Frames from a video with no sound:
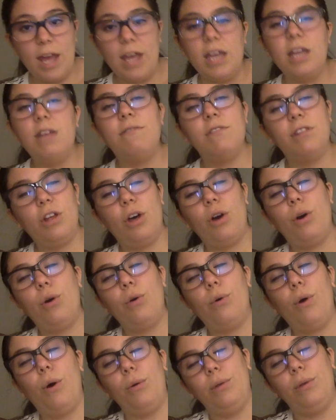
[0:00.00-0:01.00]
even
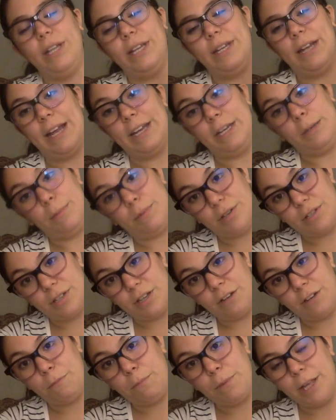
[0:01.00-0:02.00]
though only
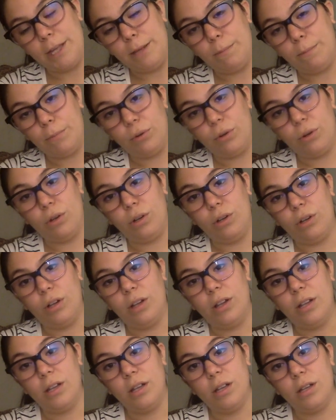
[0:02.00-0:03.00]
90% of people
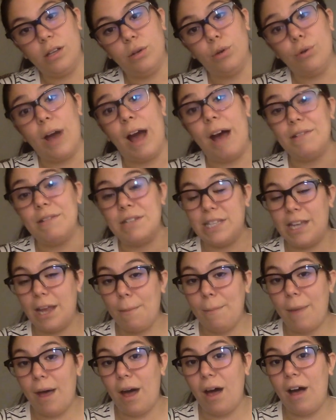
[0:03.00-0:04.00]
who have
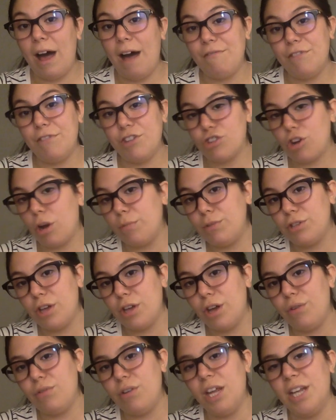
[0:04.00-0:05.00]
CML have this
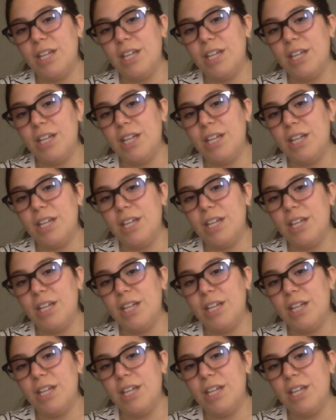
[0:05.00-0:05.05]
chromosome.